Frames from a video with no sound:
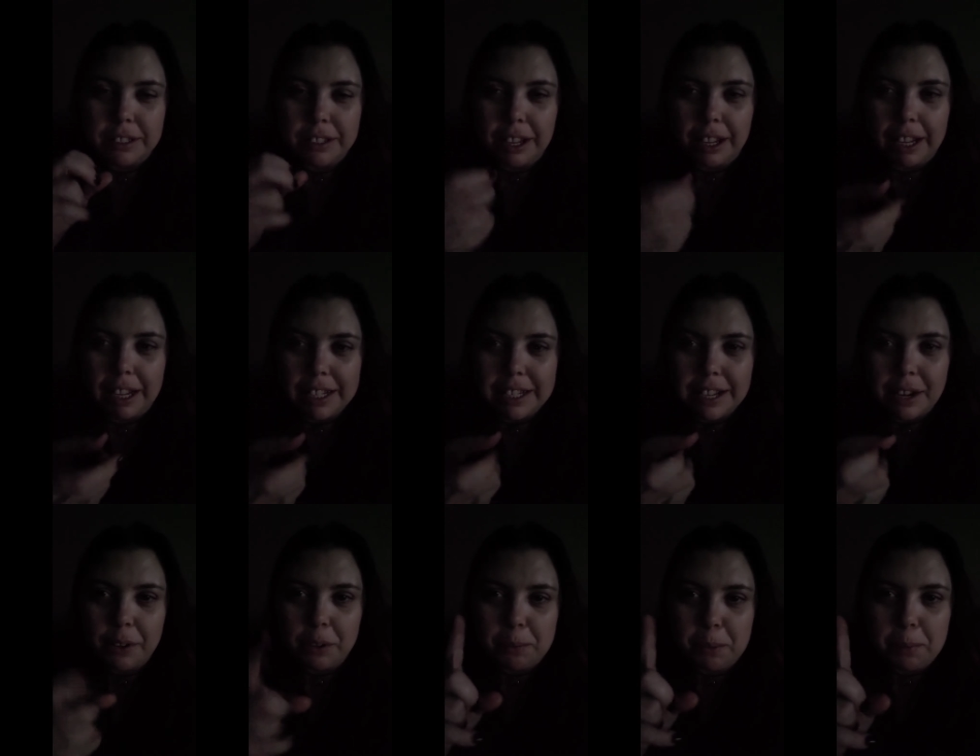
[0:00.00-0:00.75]
I guess
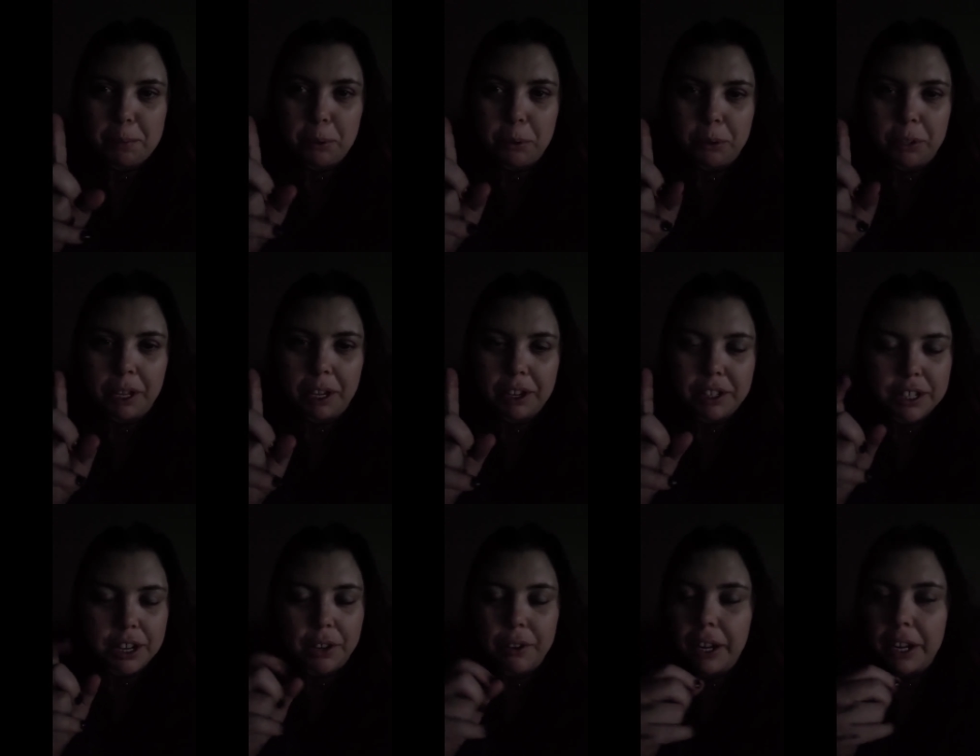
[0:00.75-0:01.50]
that would be pulling your
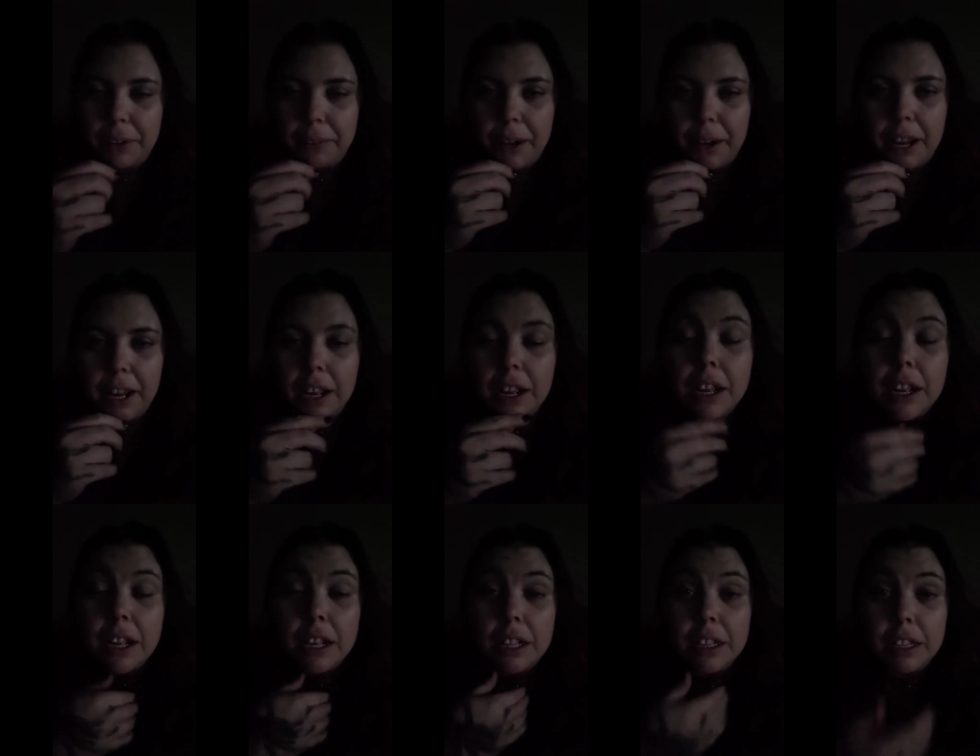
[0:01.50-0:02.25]
toe. Anyway,
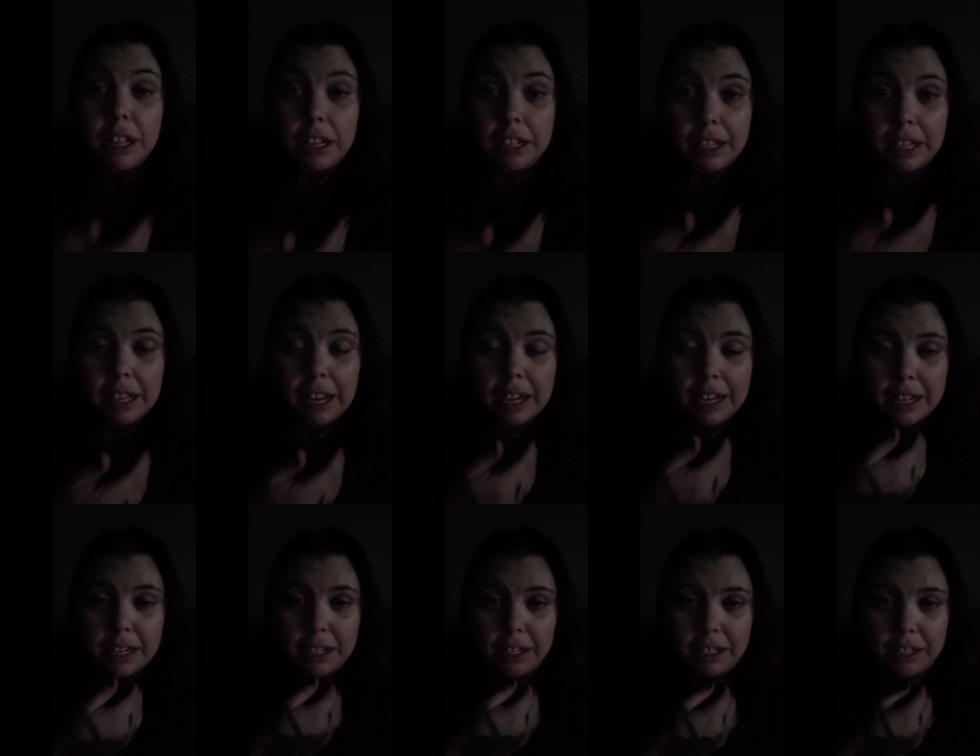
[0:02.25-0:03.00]
lucky I
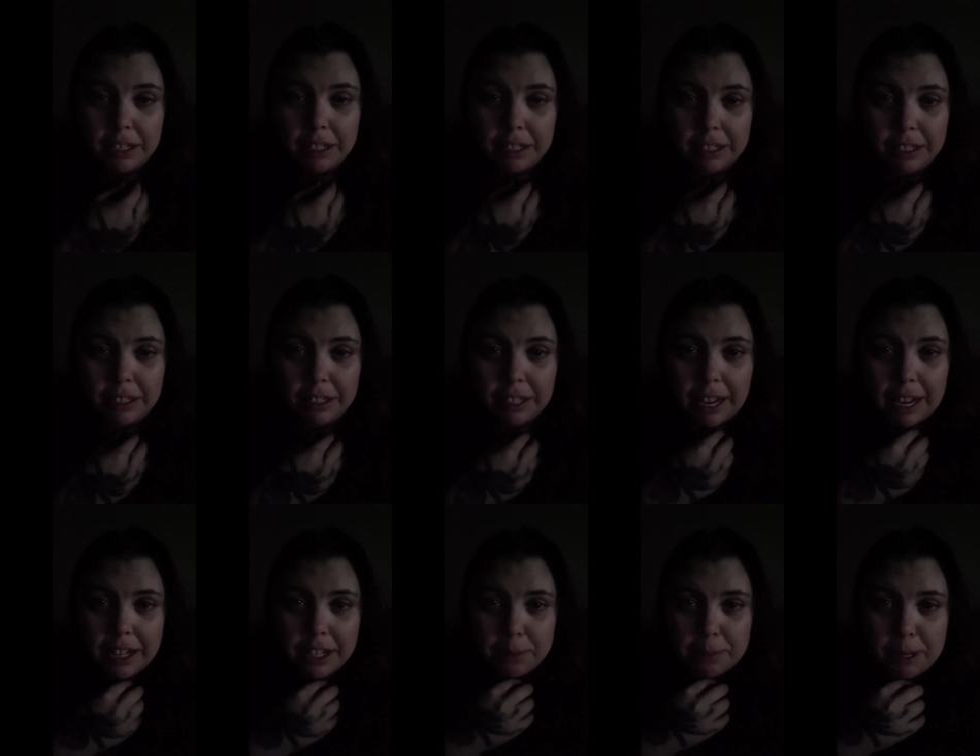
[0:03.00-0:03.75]
didn't
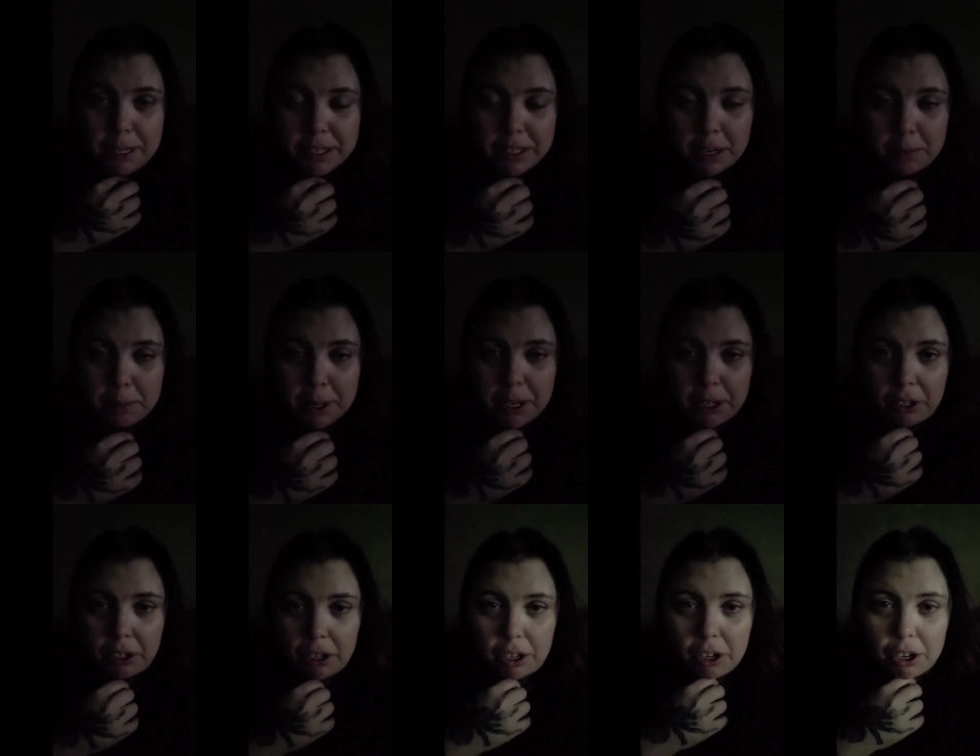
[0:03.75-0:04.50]
land on my
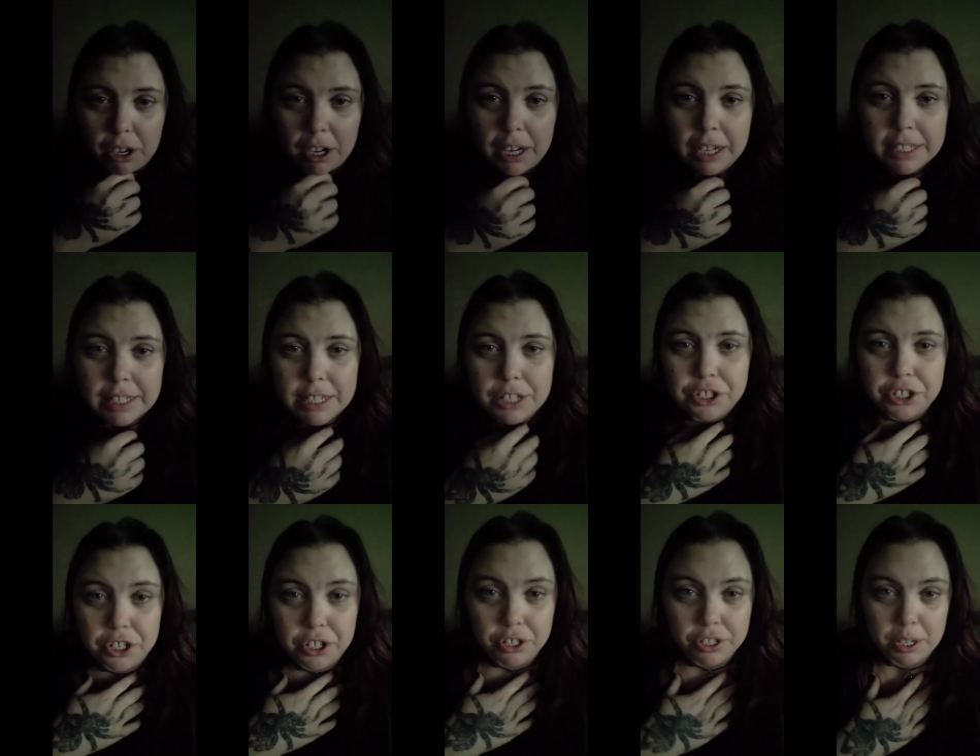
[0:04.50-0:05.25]
stomach or hurt an
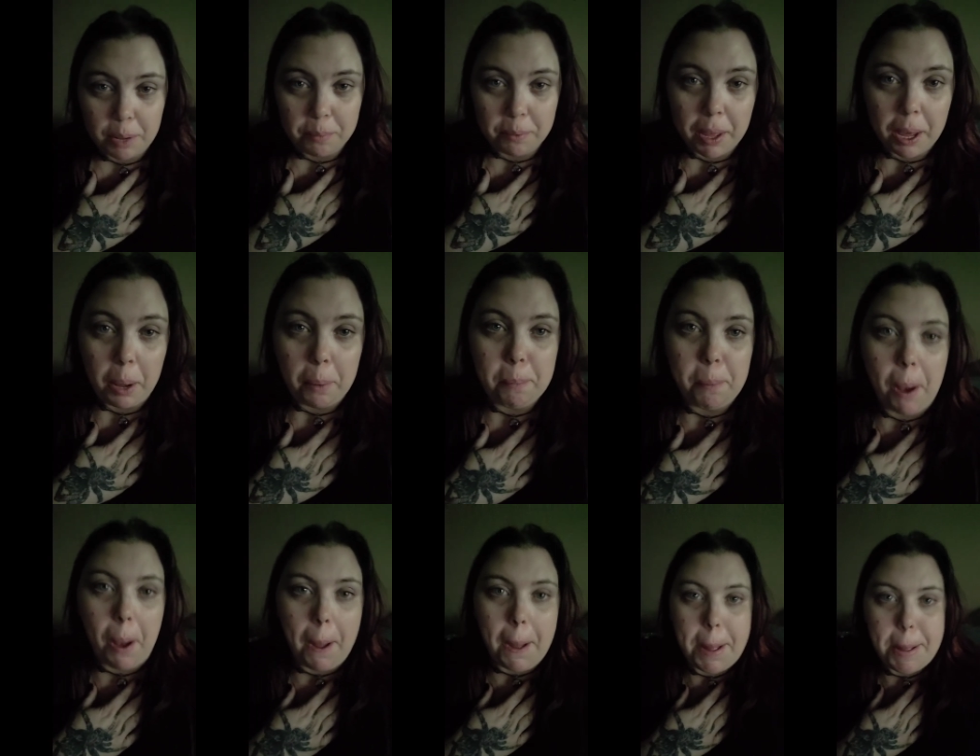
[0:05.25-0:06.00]
incision or something,
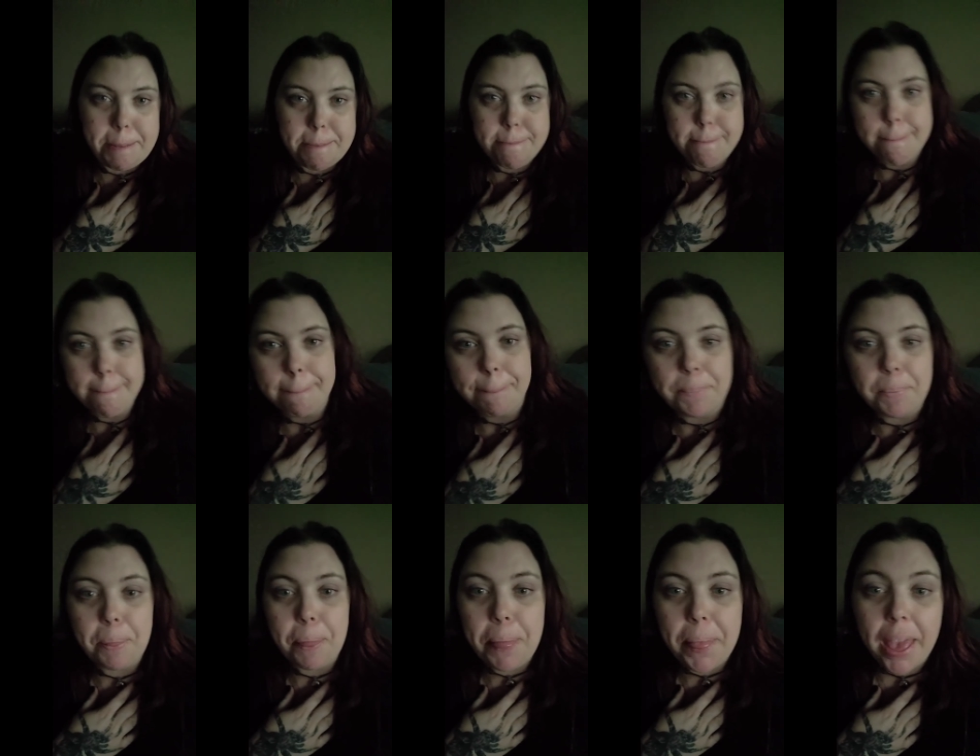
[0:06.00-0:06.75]
but
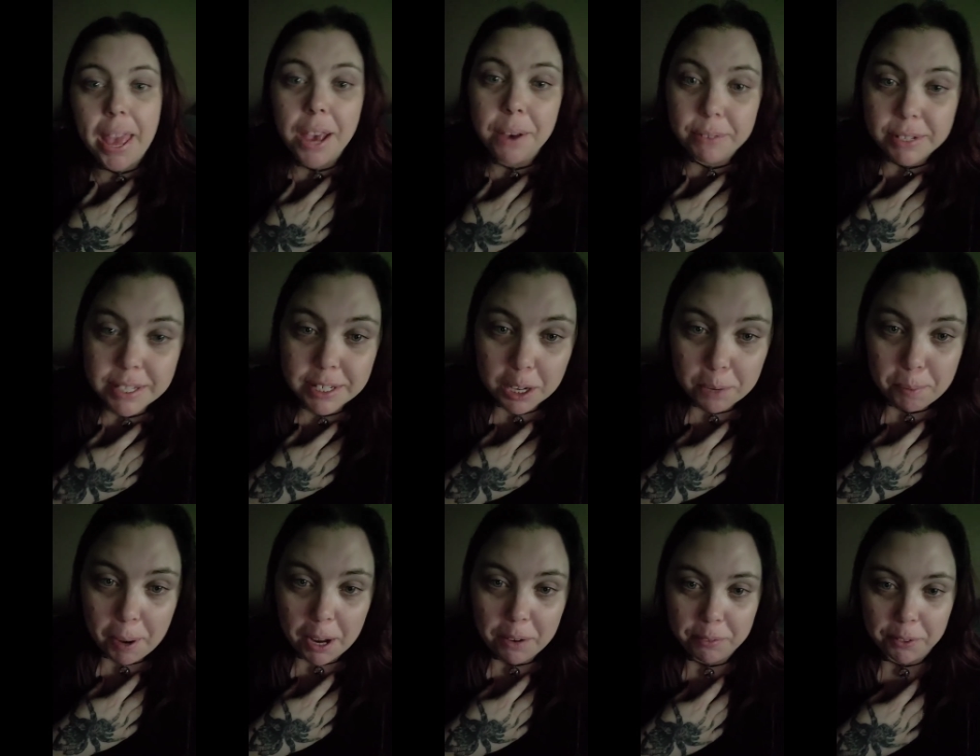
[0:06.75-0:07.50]
it was
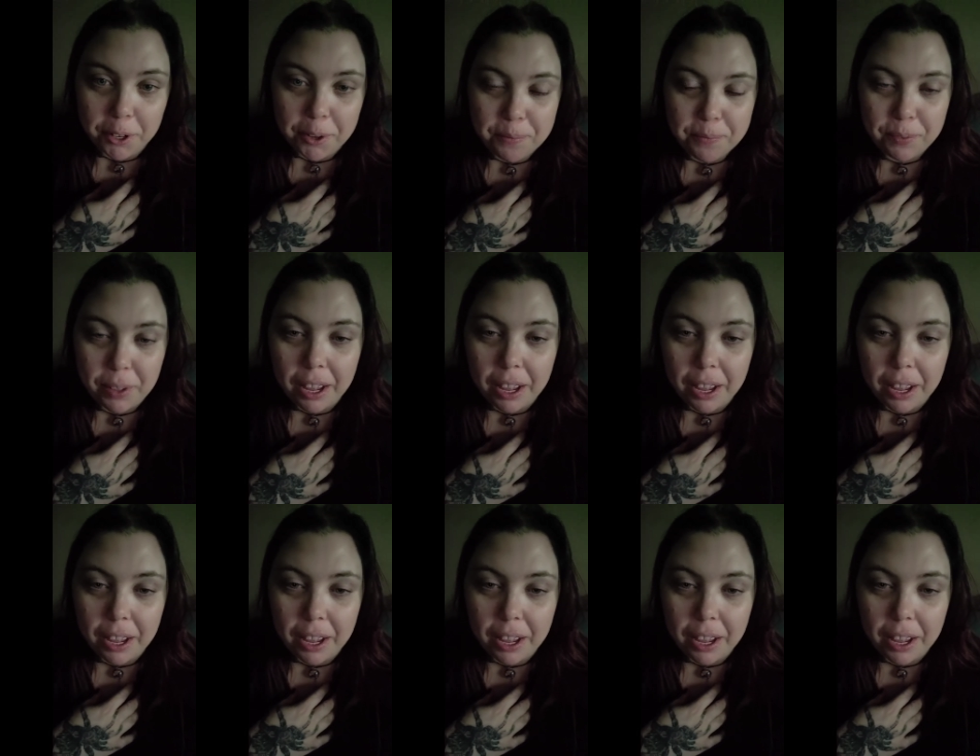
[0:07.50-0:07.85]
still painful.